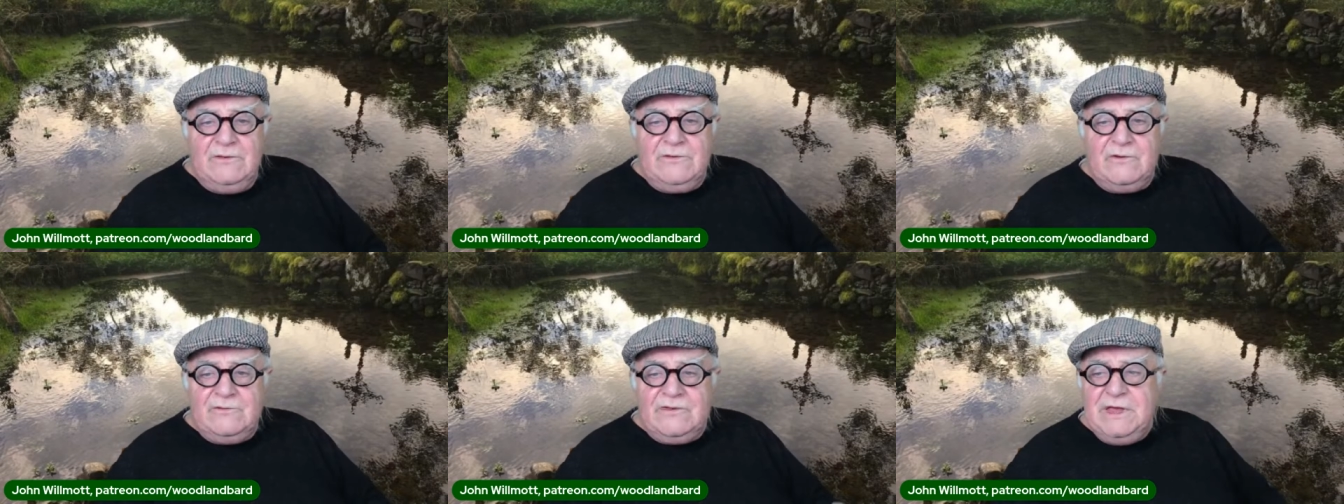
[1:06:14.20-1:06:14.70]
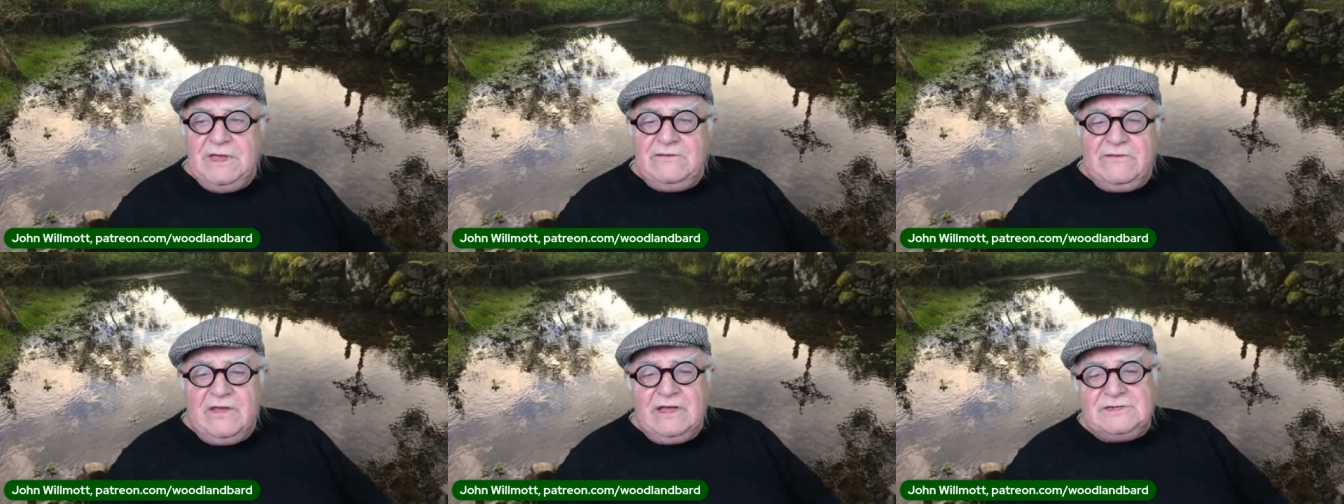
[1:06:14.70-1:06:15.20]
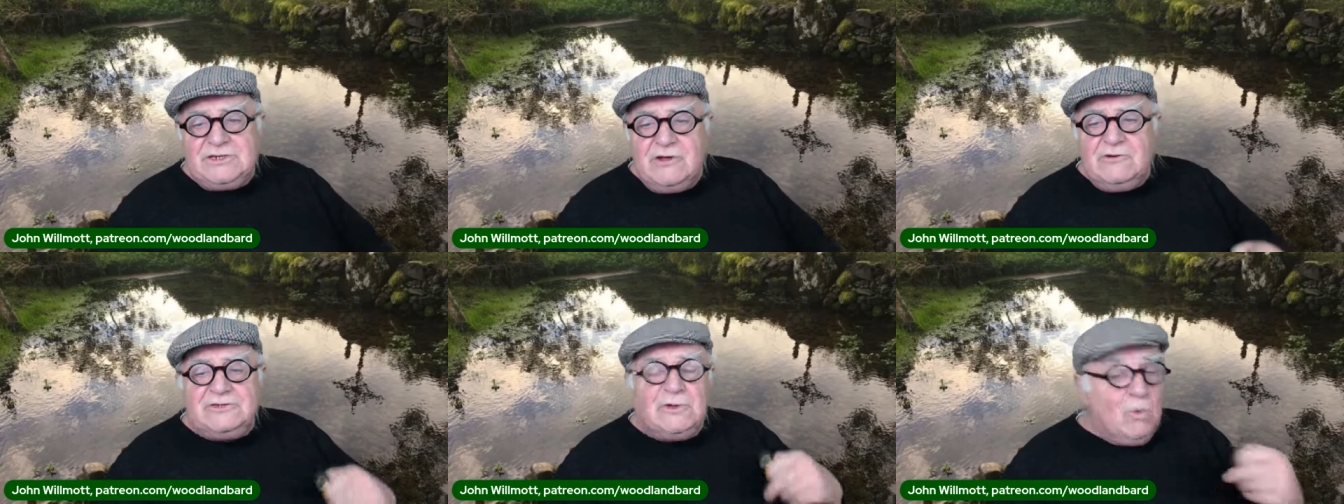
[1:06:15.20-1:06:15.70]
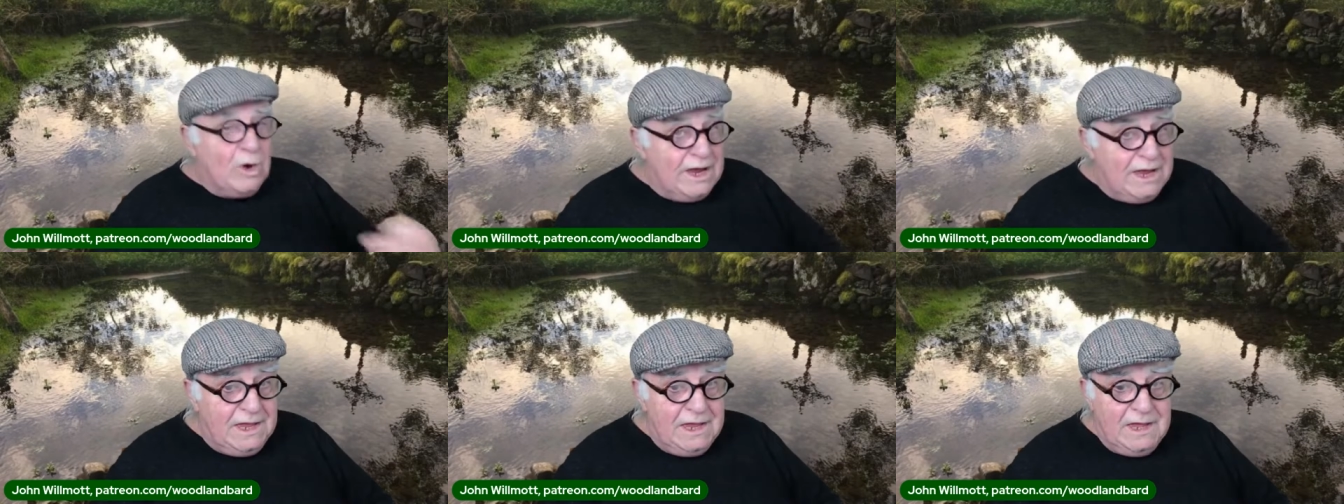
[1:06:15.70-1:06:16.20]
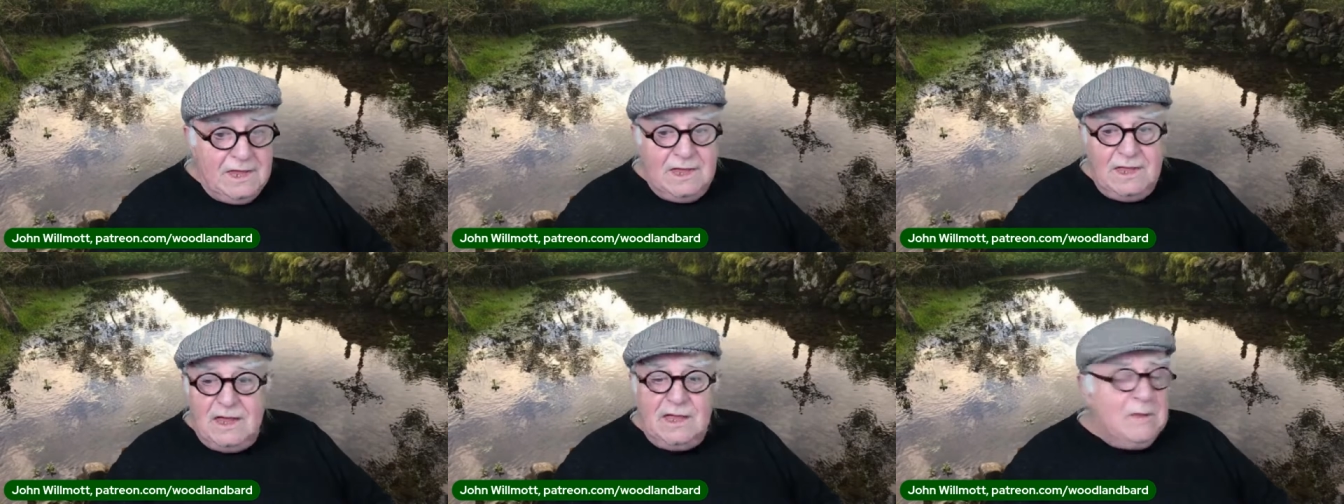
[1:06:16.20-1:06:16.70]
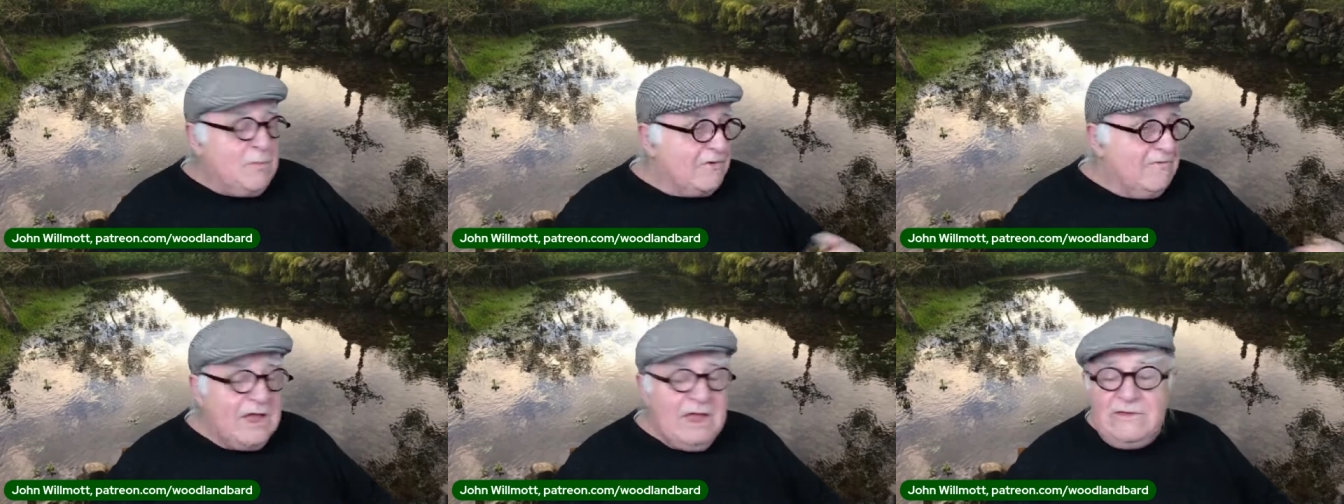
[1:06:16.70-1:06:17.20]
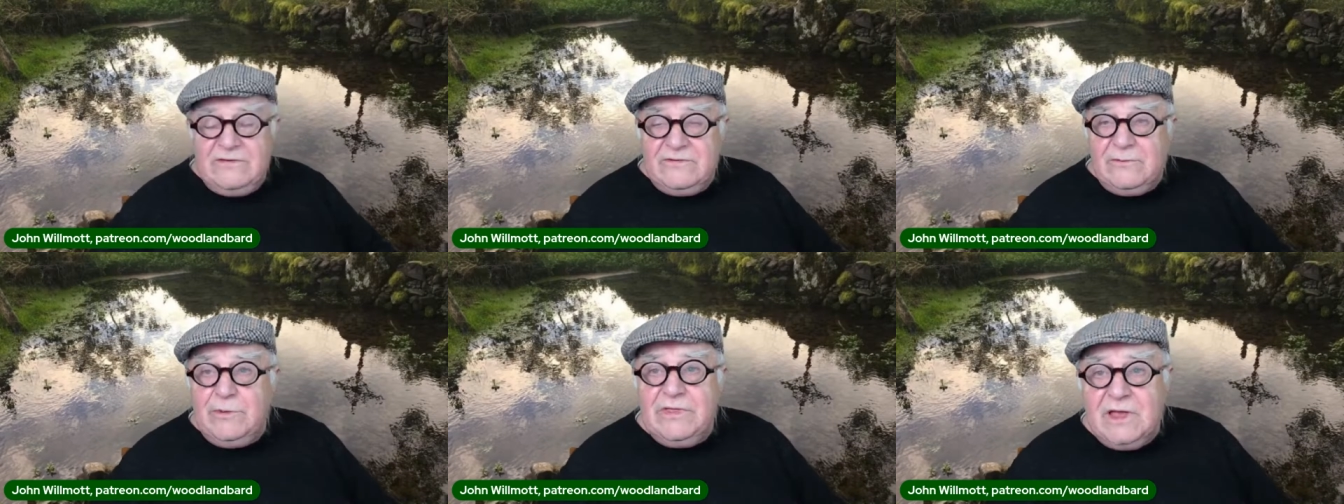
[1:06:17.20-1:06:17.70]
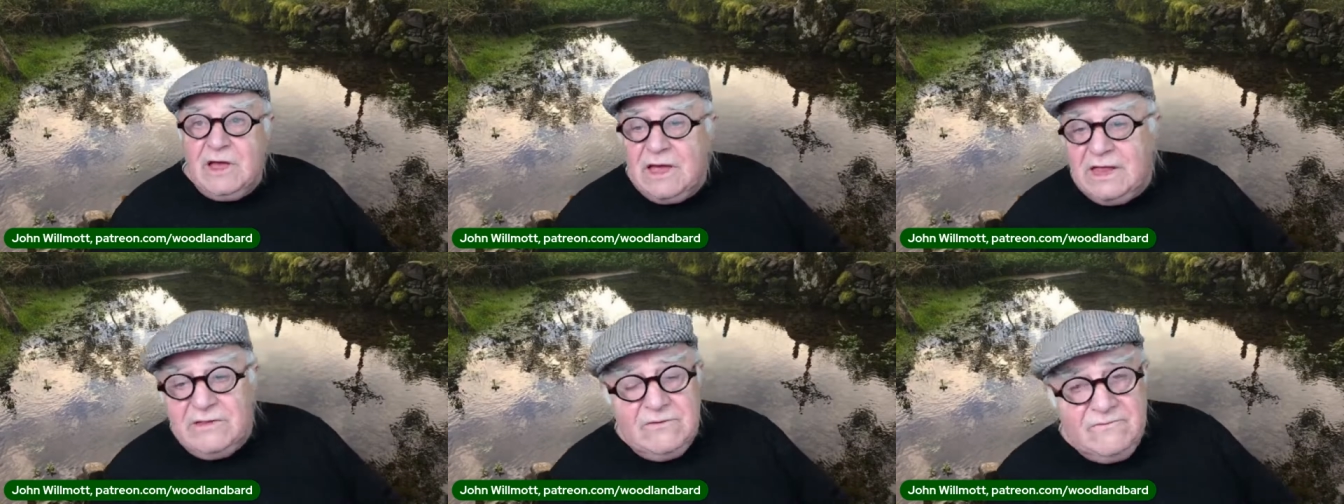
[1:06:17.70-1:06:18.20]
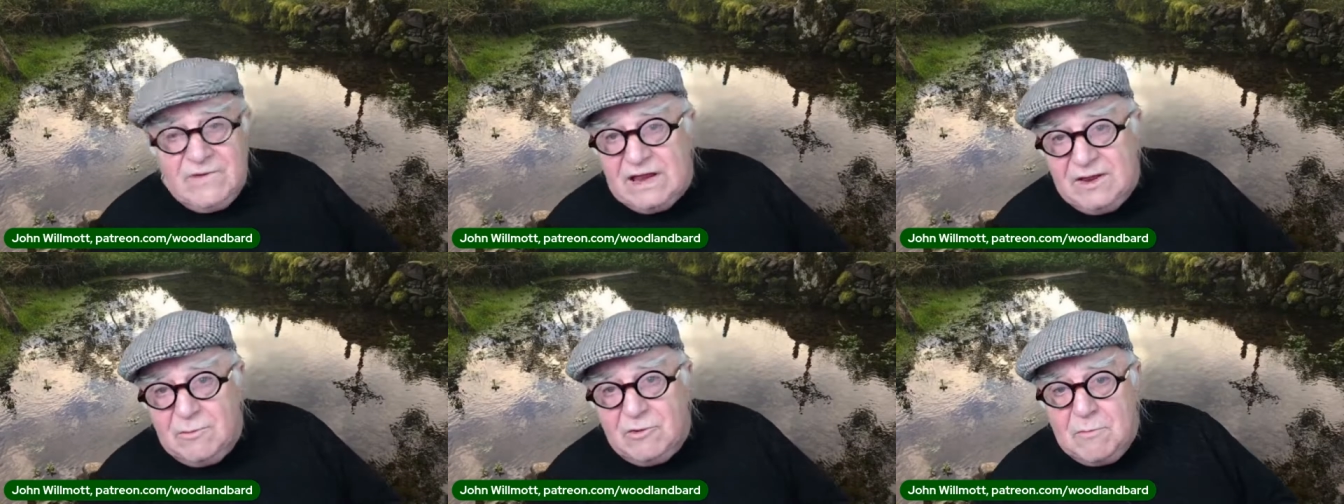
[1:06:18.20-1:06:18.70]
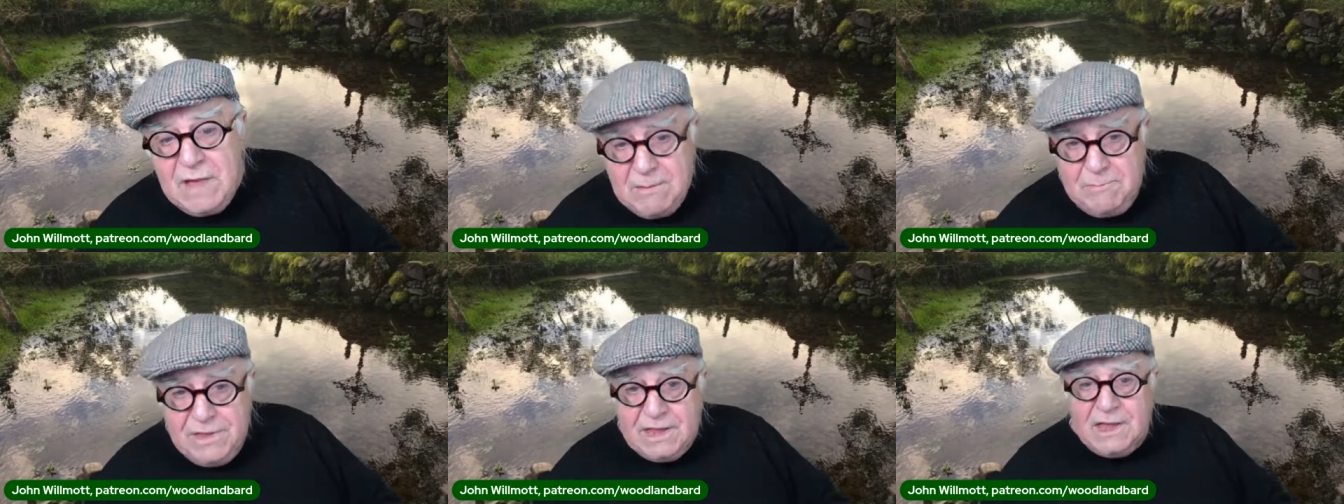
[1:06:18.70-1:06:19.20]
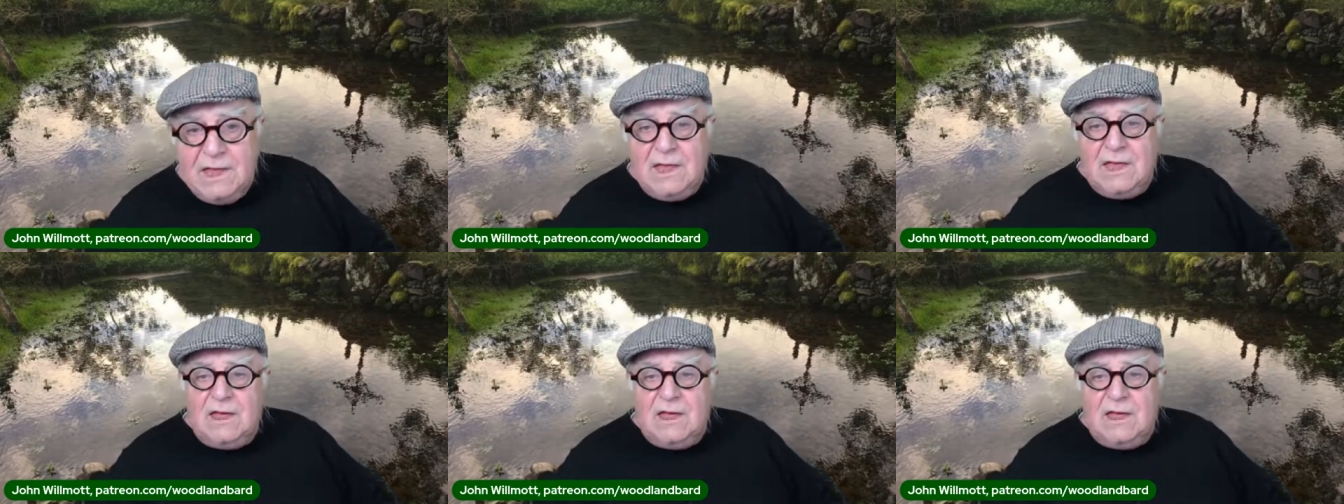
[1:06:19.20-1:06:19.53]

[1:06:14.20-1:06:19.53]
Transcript: So to me, science shows a way, and it provides us with a kind of valuable mapping.